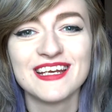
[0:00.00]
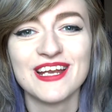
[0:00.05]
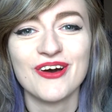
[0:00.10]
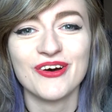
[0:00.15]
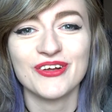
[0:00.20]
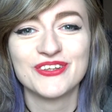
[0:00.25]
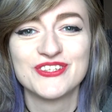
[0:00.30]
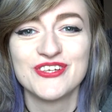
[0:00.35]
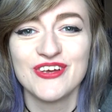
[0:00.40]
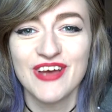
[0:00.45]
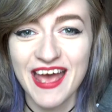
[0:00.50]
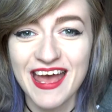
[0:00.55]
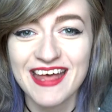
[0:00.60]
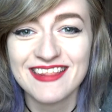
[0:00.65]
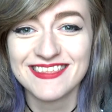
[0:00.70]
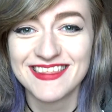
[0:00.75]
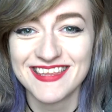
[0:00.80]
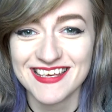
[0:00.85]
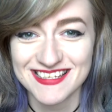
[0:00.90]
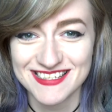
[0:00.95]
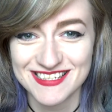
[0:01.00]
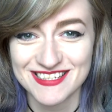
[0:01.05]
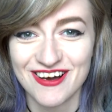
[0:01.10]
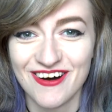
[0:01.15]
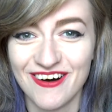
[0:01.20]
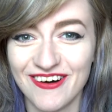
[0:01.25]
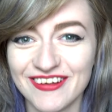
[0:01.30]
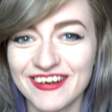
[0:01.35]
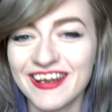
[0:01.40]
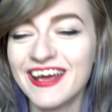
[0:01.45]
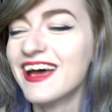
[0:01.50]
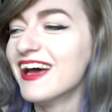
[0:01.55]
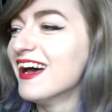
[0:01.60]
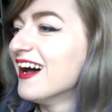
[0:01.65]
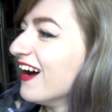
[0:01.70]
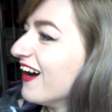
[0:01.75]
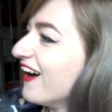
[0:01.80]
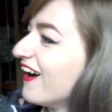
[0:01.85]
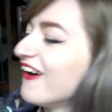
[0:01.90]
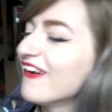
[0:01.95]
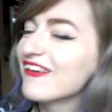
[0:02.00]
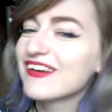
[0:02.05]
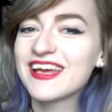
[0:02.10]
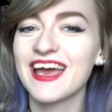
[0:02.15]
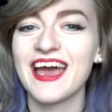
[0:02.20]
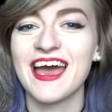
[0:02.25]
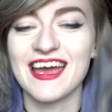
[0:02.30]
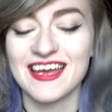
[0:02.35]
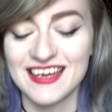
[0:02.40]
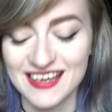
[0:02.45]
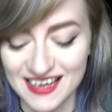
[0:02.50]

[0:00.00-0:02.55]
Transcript: note to end this on. Okay,